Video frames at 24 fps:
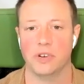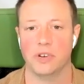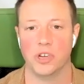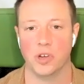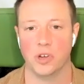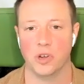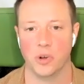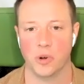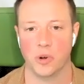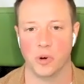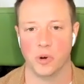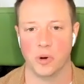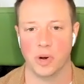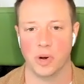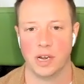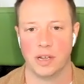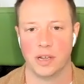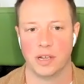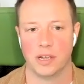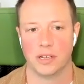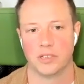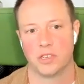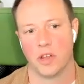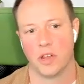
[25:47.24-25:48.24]
do
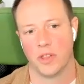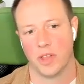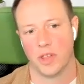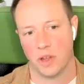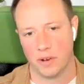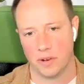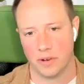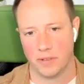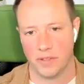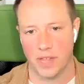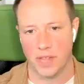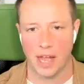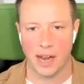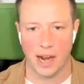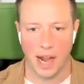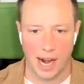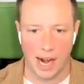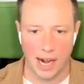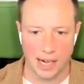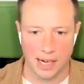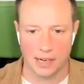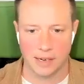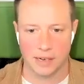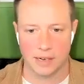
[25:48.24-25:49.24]
so that then
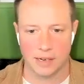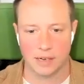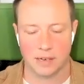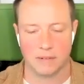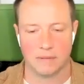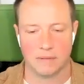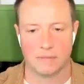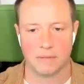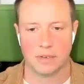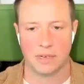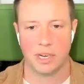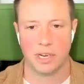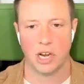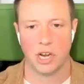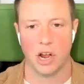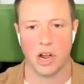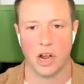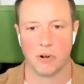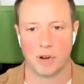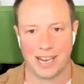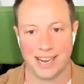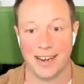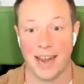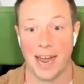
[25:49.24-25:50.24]
I can,
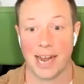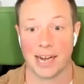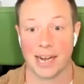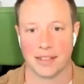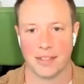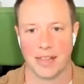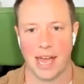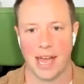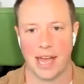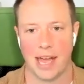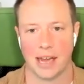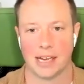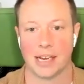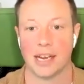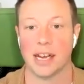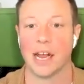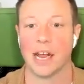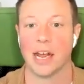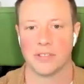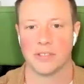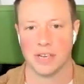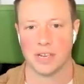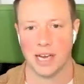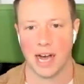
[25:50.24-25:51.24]
connect
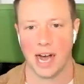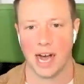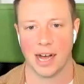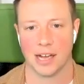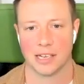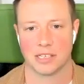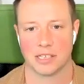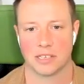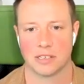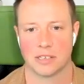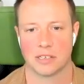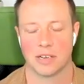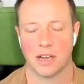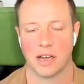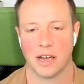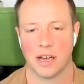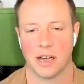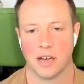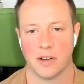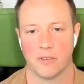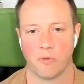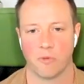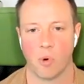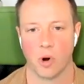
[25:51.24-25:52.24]
the dots
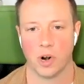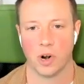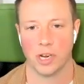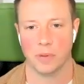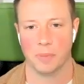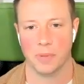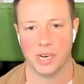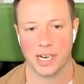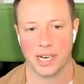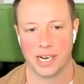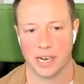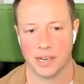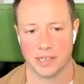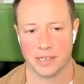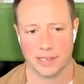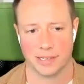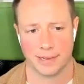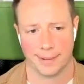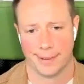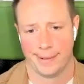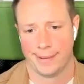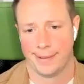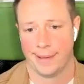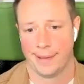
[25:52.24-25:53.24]
for you. Because
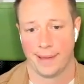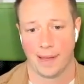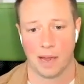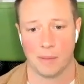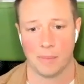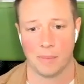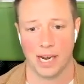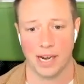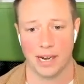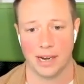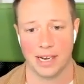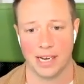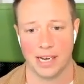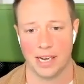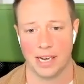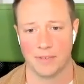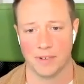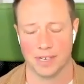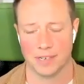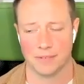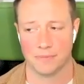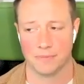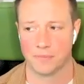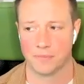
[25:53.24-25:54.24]
I mean,
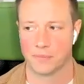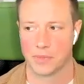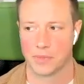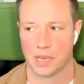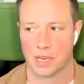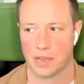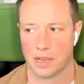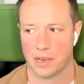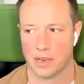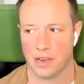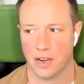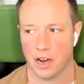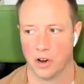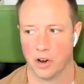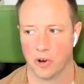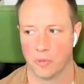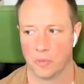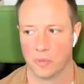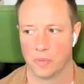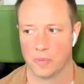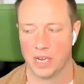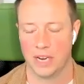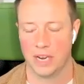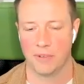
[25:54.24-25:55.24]

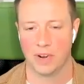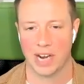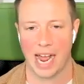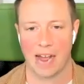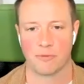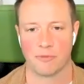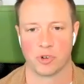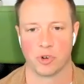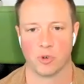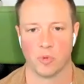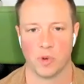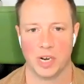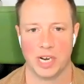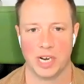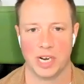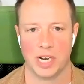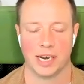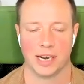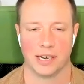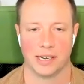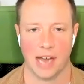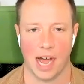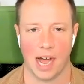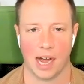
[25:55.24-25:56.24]
even after reading
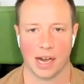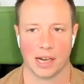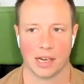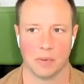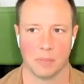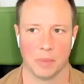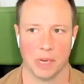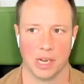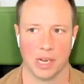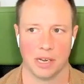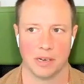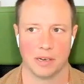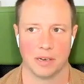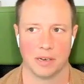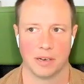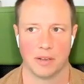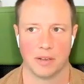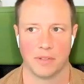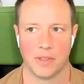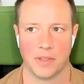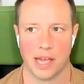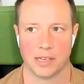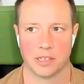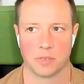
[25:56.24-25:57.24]
a document
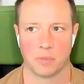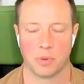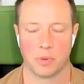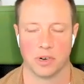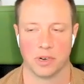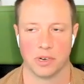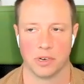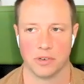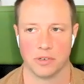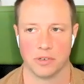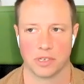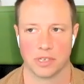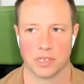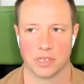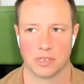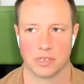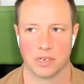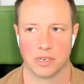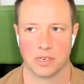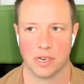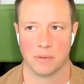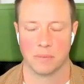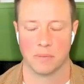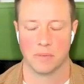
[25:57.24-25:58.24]
that's produced
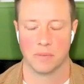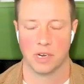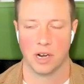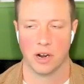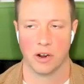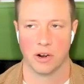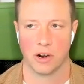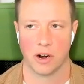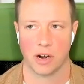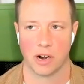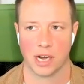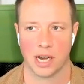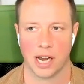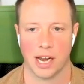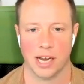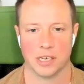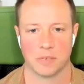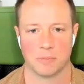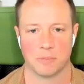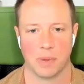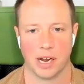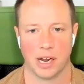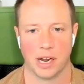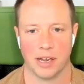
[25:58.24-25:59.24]
in our case
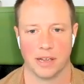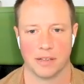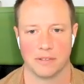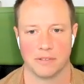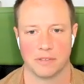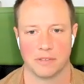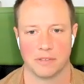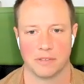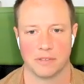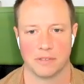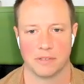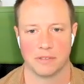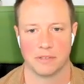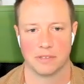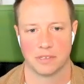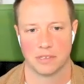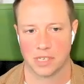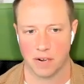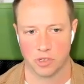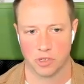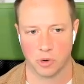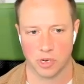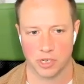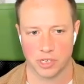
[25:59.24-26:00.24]
by the
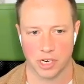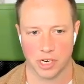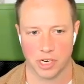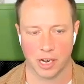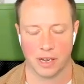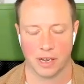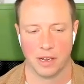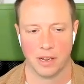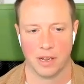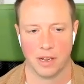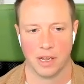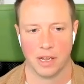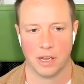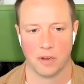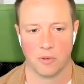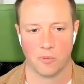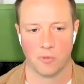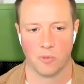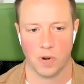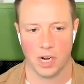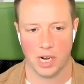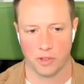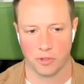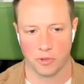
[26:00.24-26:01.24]
state of Georgia,
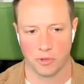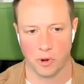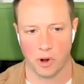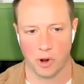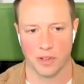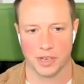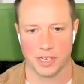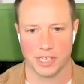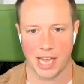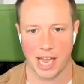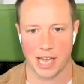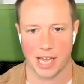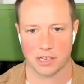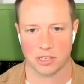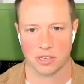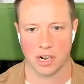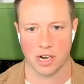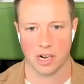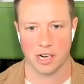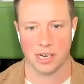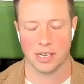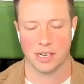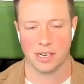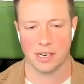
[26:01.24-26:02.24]
reading all the
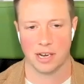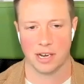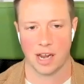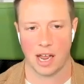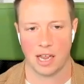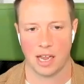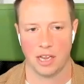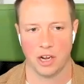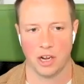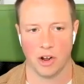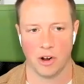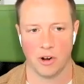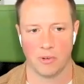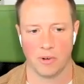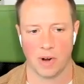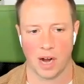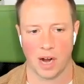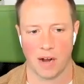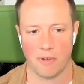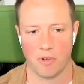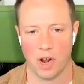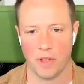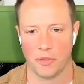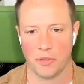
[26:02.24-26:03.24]
tax credit,
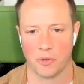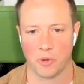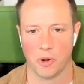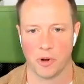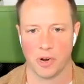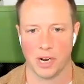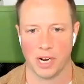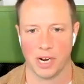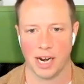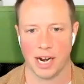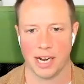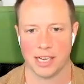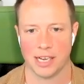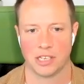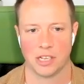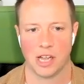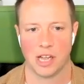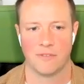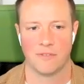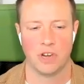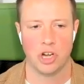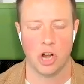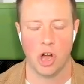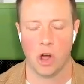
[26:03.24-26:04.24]
I've read through it and I
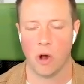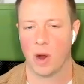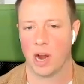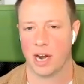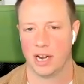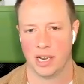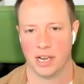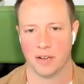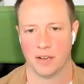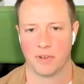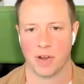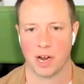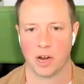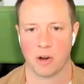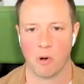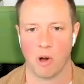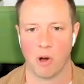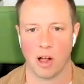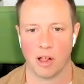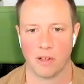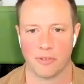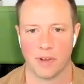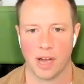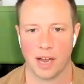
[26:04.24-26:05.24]
still have no idea if I
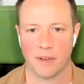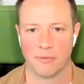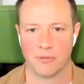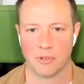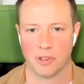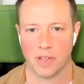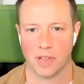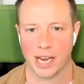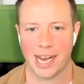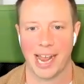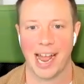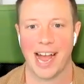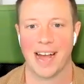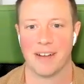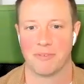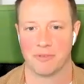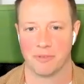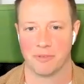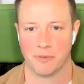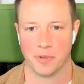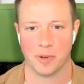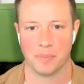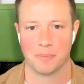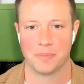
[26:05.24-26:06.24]
qualify for like
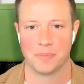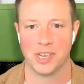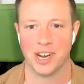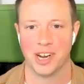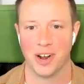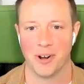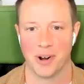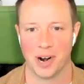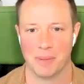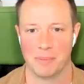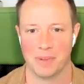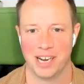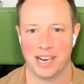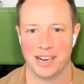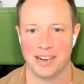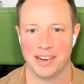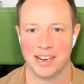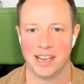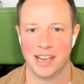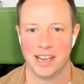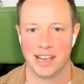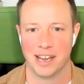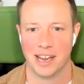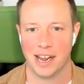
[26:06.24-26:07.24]
half of them. You know what I
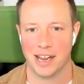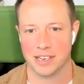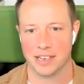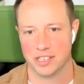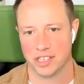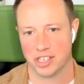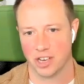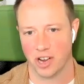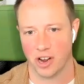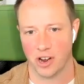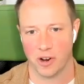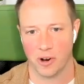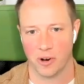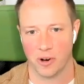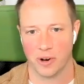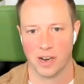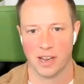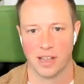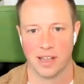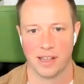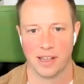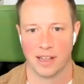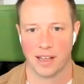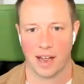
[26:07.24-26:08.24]
mean? And
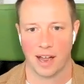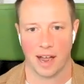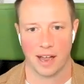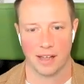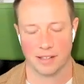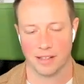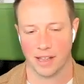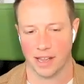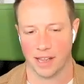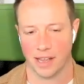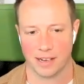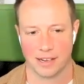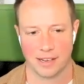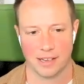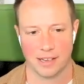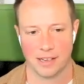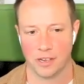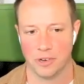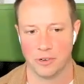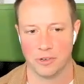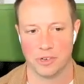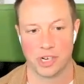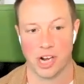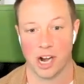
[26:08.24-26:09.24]
so I like
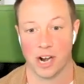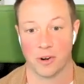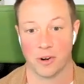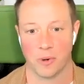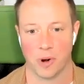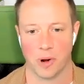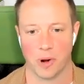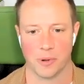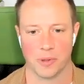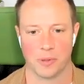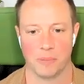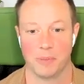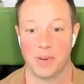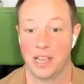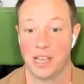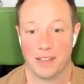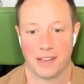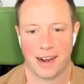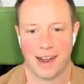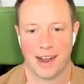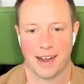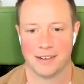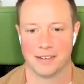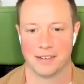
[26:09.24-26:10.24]
you shared one with me that
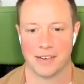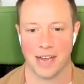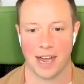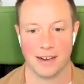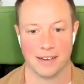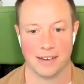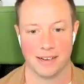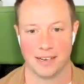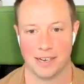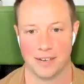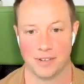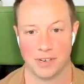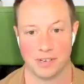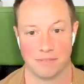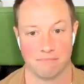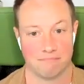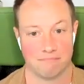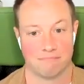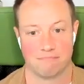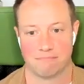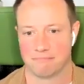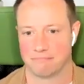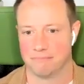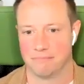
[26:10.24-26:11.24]
I didn't
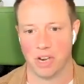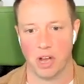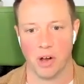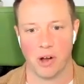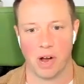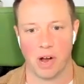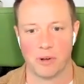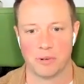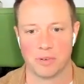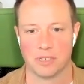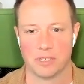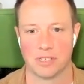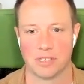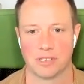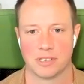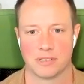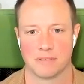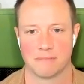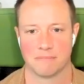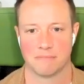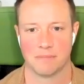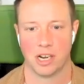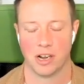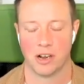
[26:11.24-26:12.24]
even know I
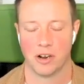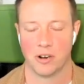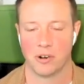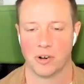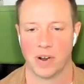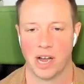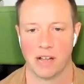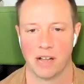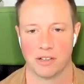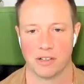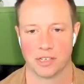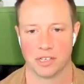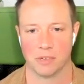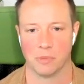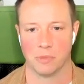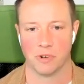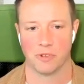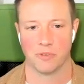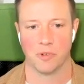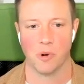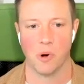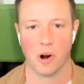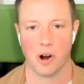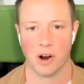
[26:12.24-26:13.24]
was, eligible
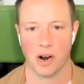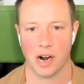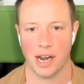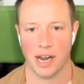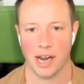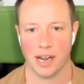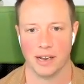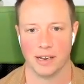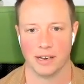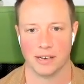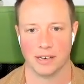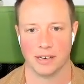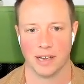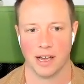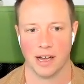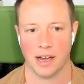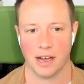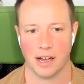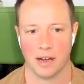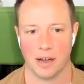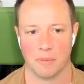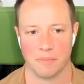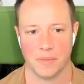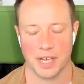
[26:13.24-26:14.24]
for. And
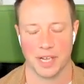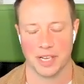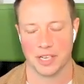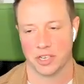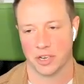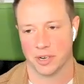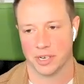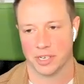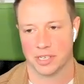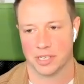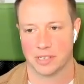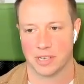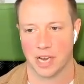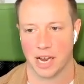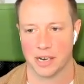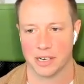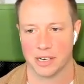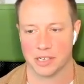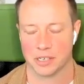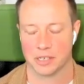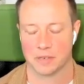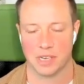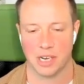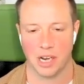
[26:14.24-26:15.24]
so I
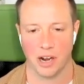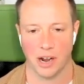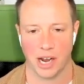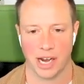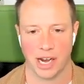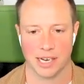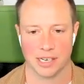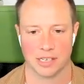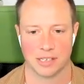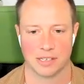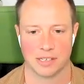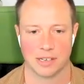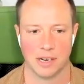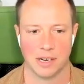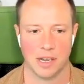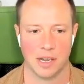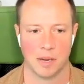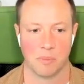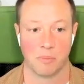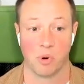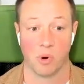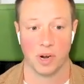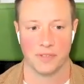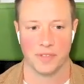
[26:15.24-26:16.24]
just, I guess
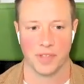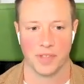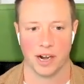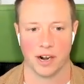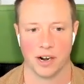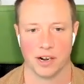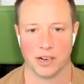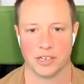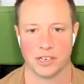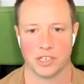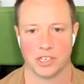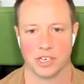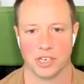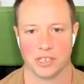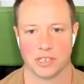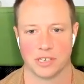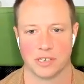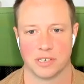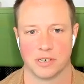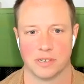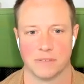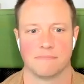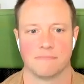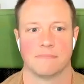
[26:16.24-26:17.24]
point there is
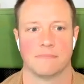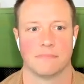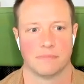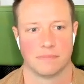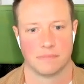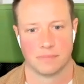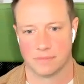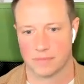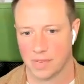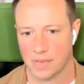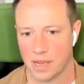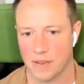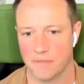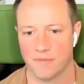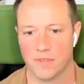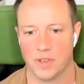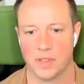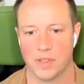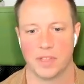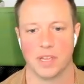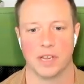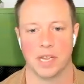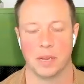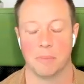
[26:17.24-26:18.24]
just
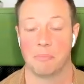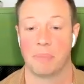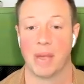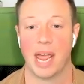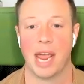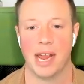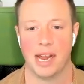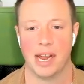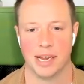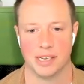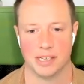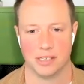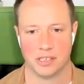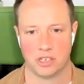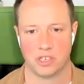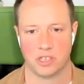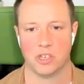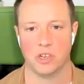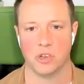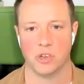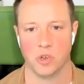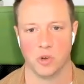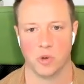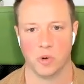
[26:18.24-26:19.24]
it pays
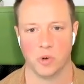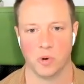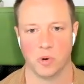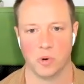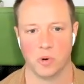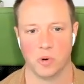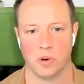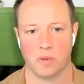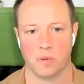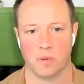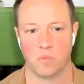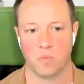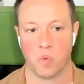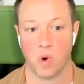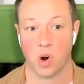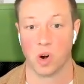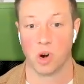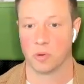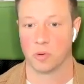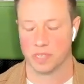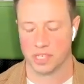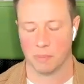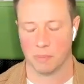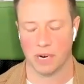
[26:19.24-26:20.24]
to work
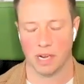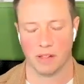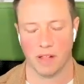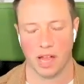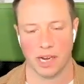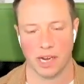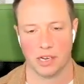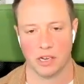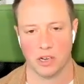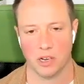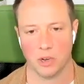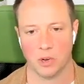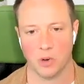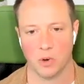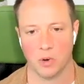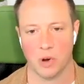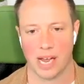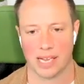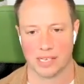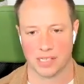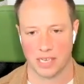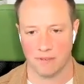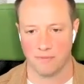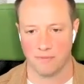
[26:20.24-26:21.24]
with somebody like you who has a